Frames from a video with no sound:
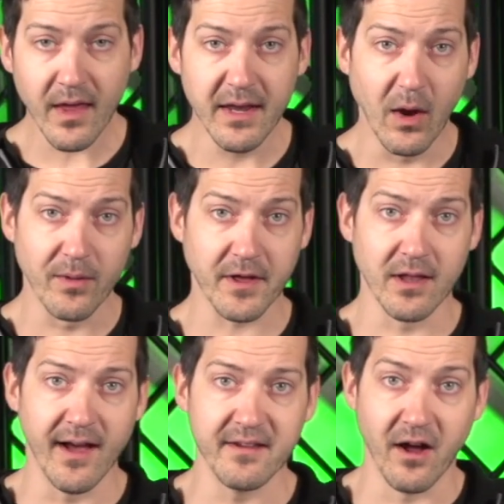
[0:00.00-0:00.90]
Now what the
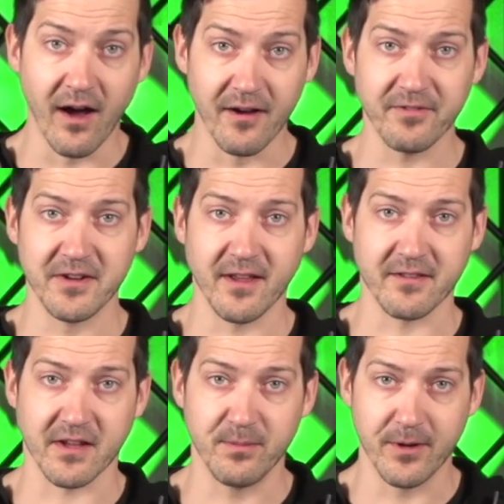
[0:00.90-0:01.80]
client often
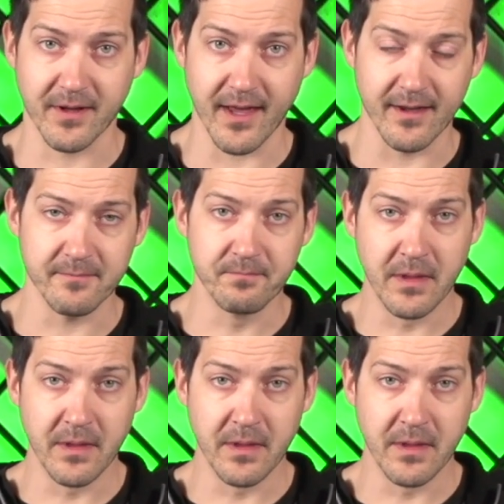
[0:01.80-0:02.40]
doesn't communicate